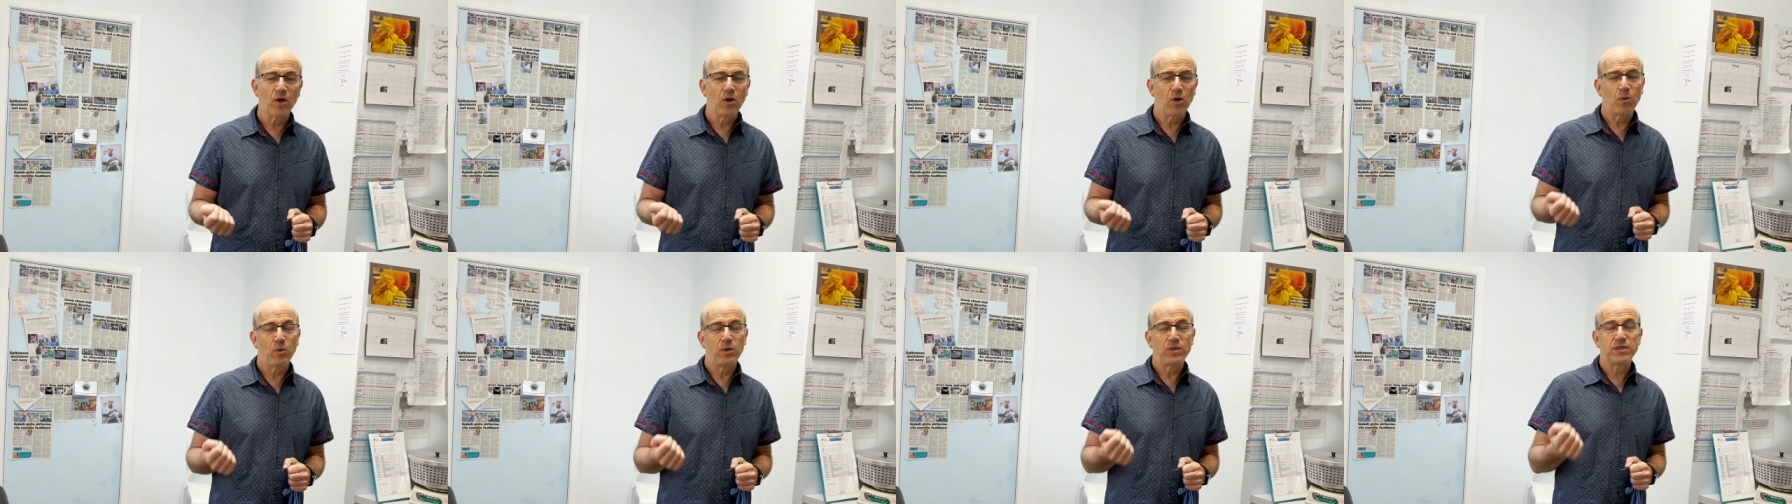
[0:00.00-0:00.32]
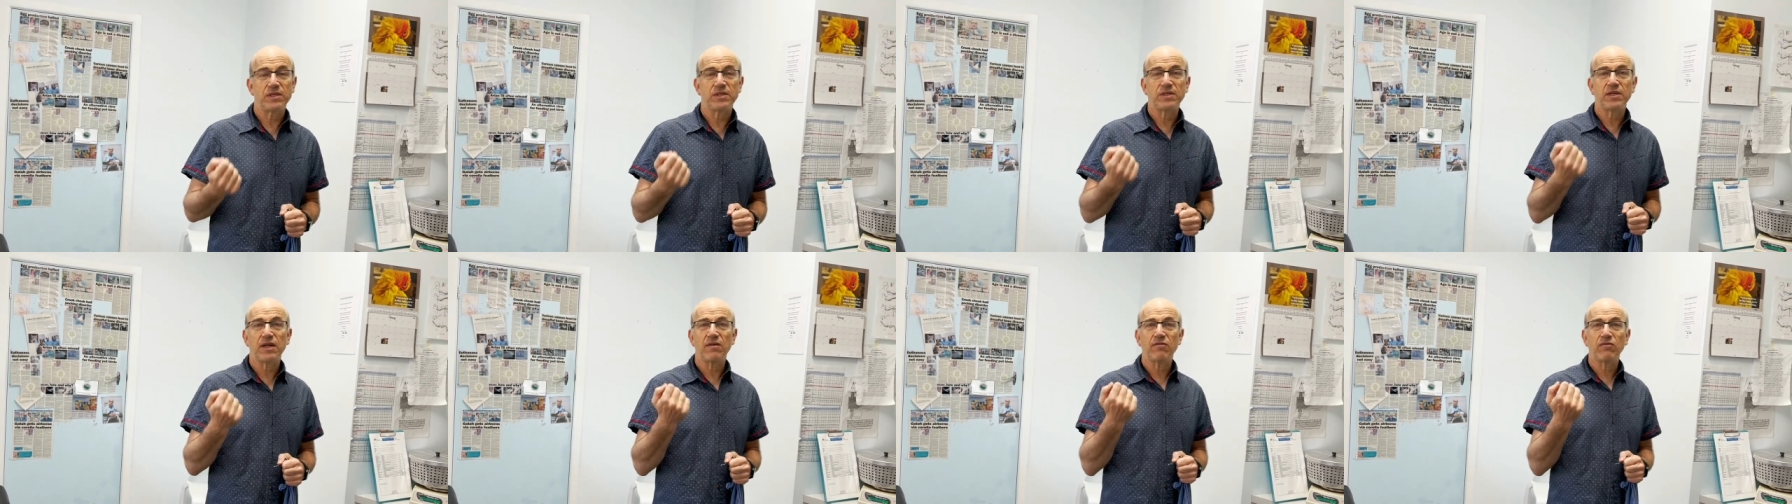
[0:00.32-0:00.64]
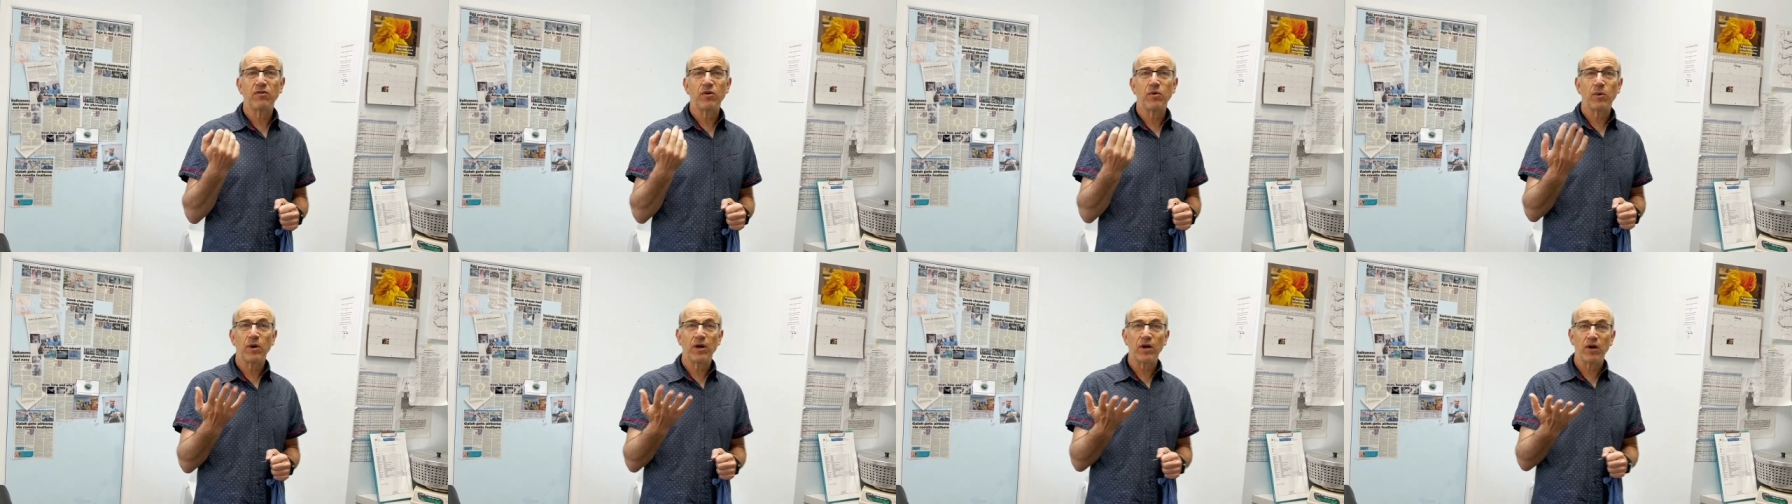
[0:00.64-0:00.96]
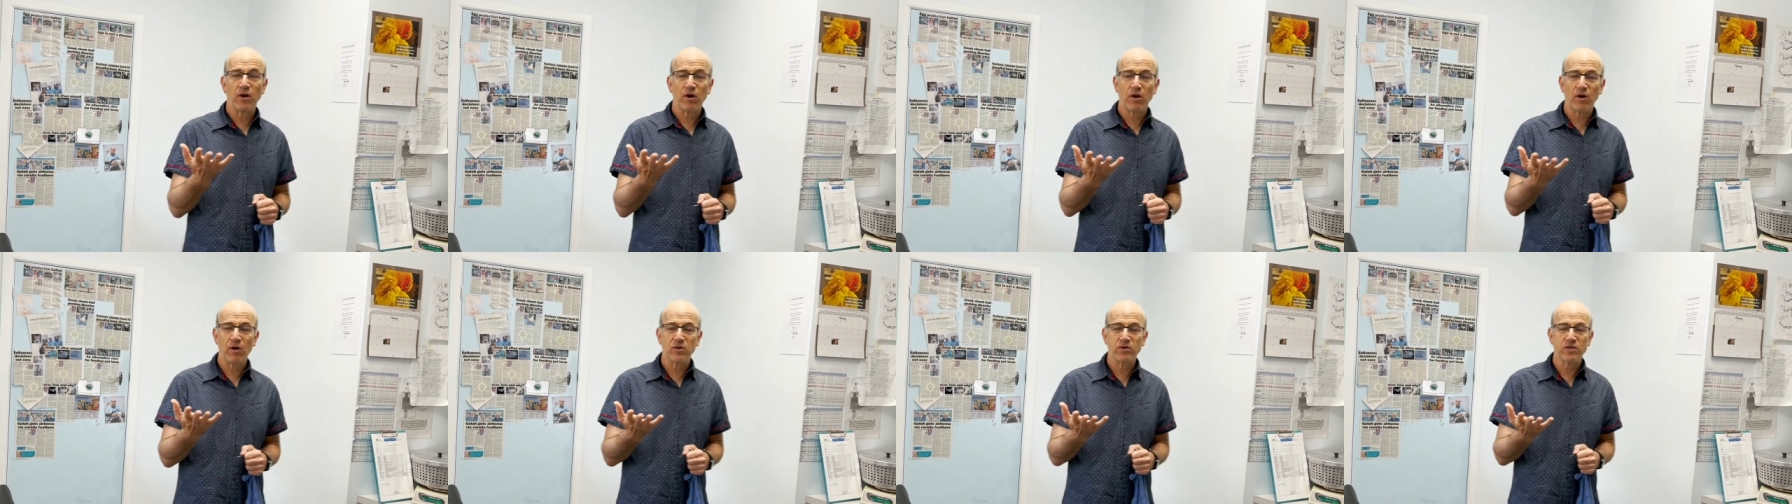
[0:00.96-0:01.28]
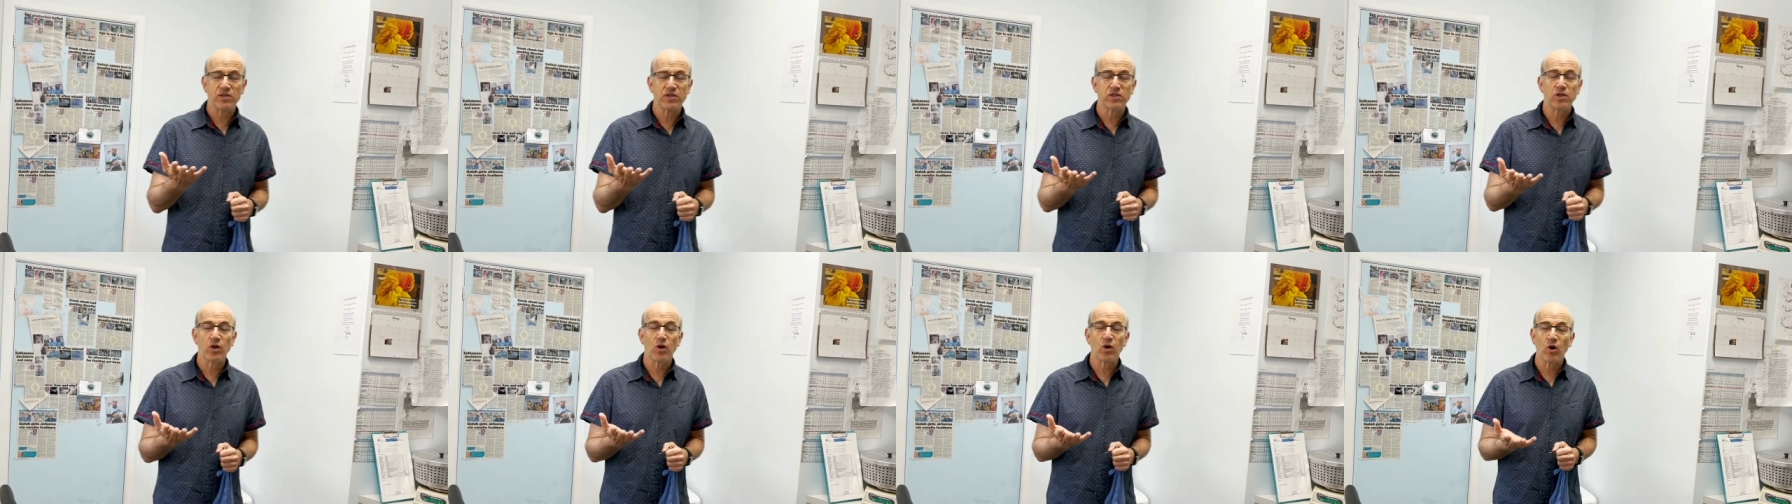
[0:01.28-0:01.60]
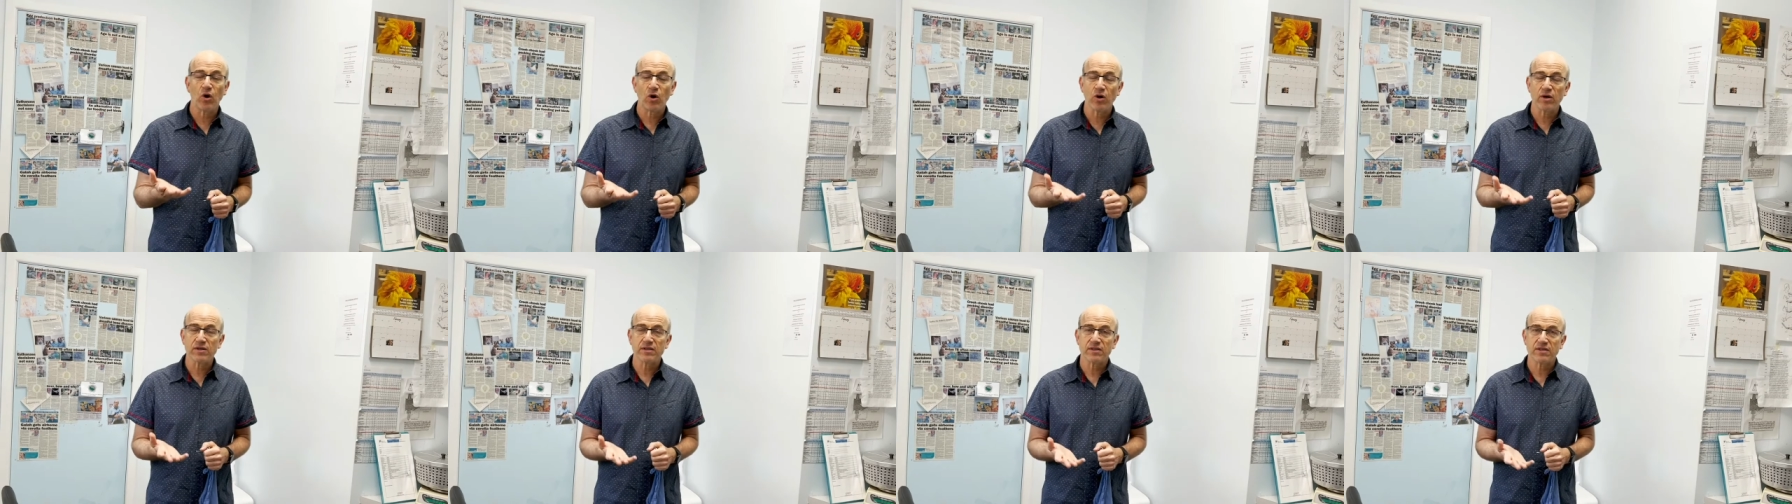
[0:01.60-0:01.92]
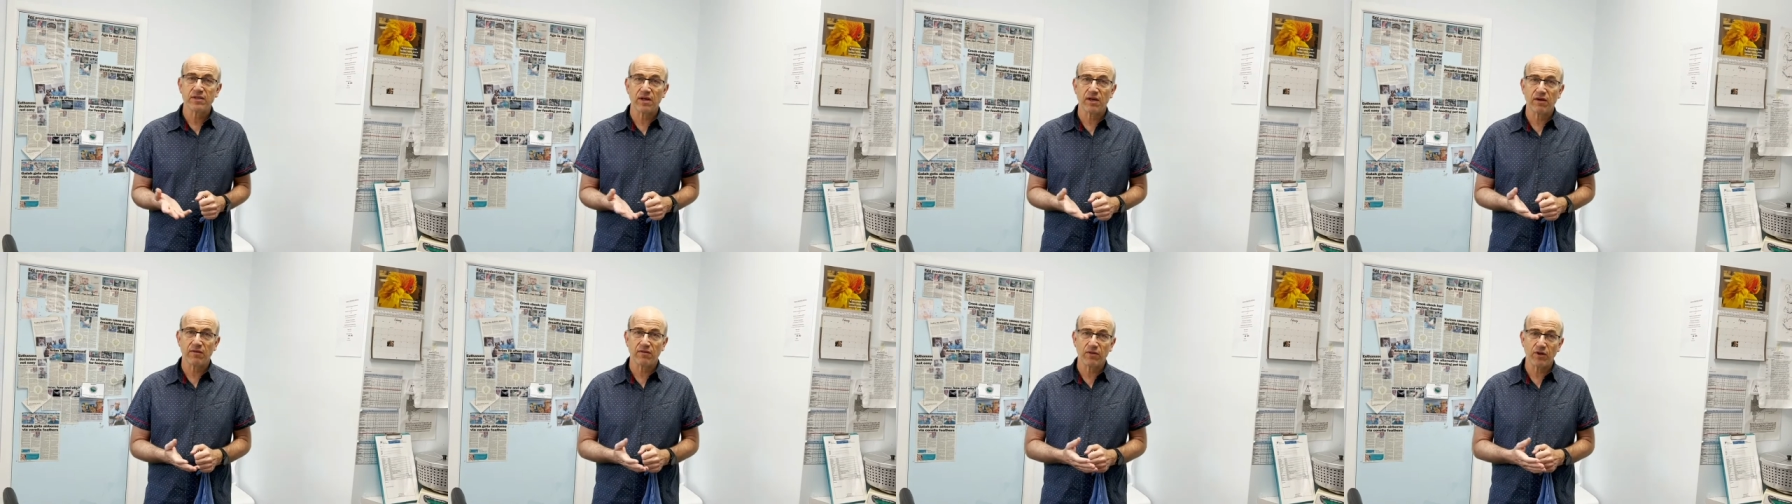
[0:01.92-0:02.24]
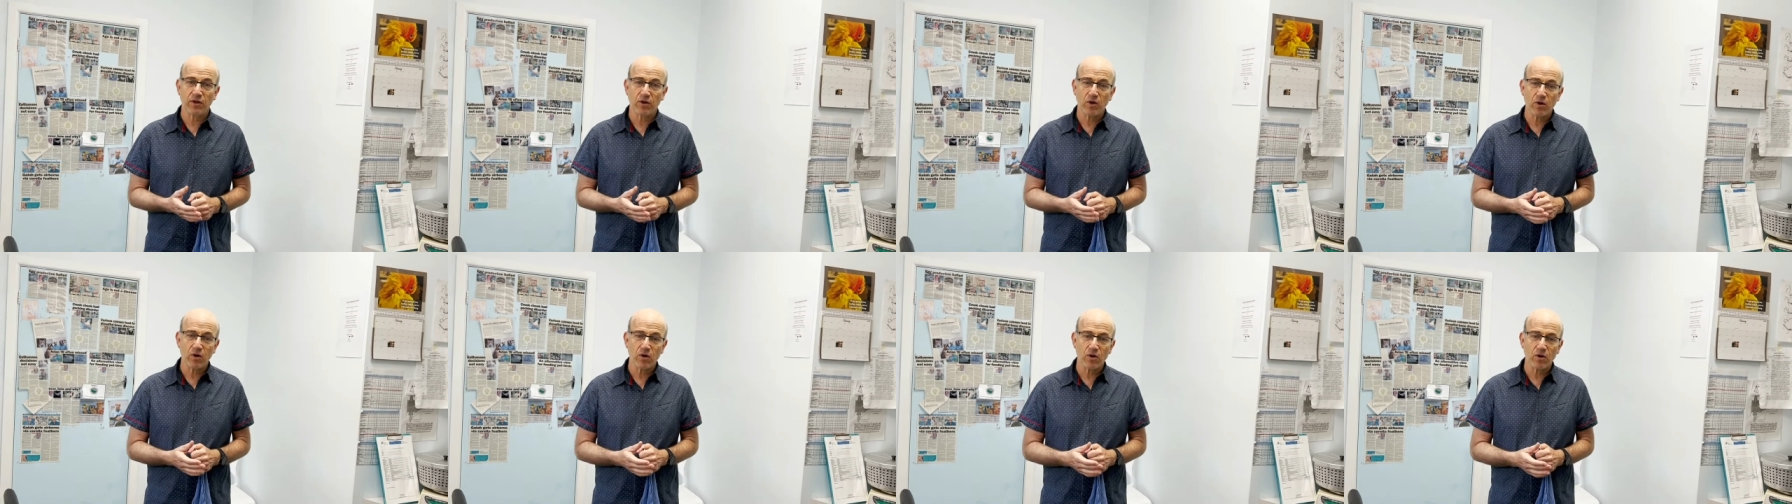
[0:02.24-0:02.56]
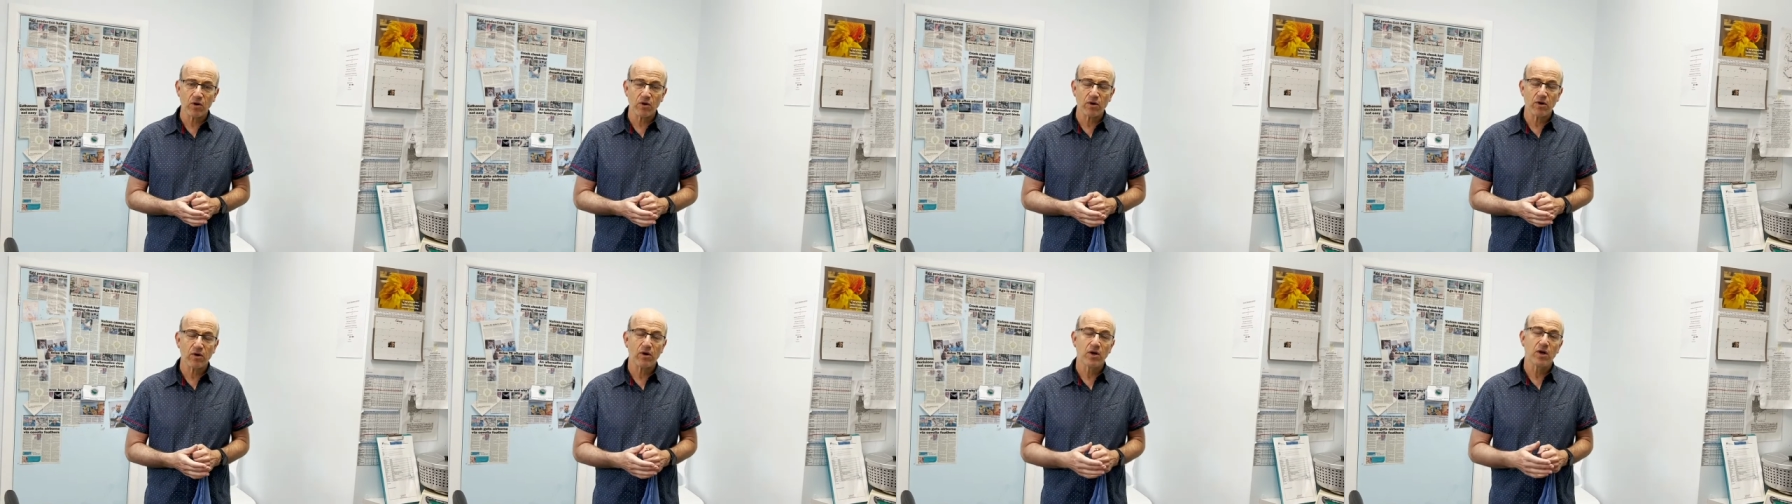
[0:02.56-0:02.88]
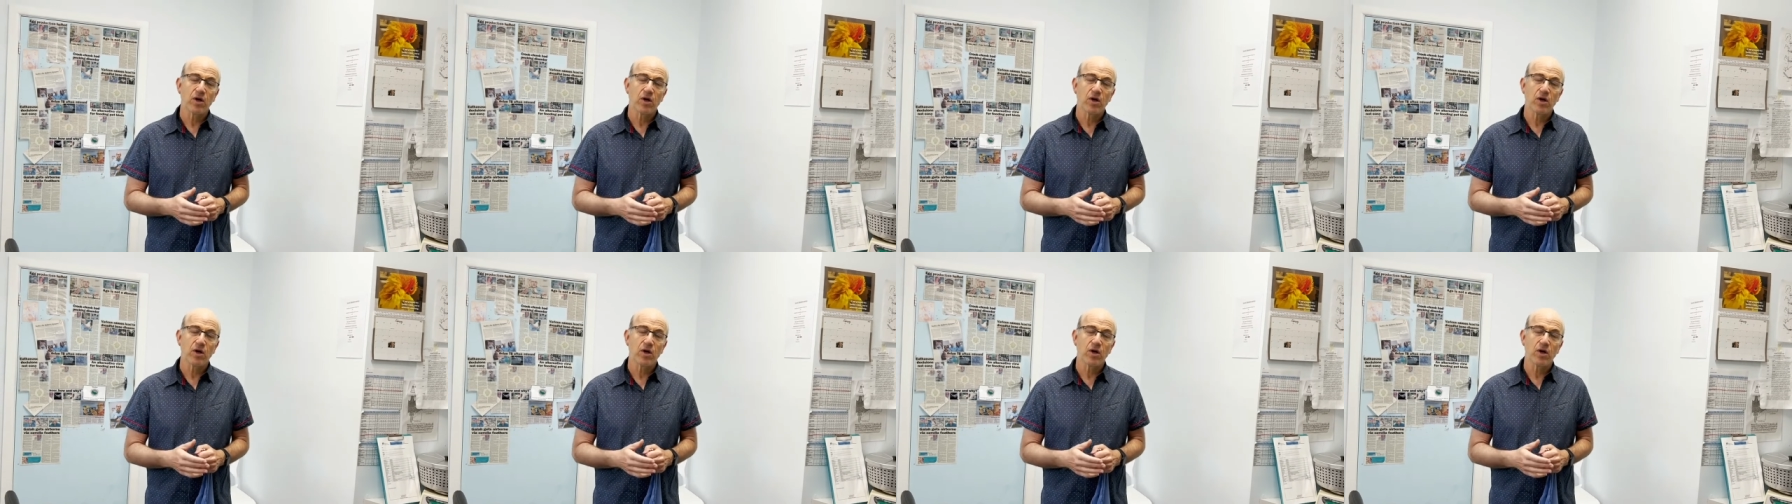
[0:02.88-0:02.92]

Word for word: which, as everyone knows, is the longest day of the year.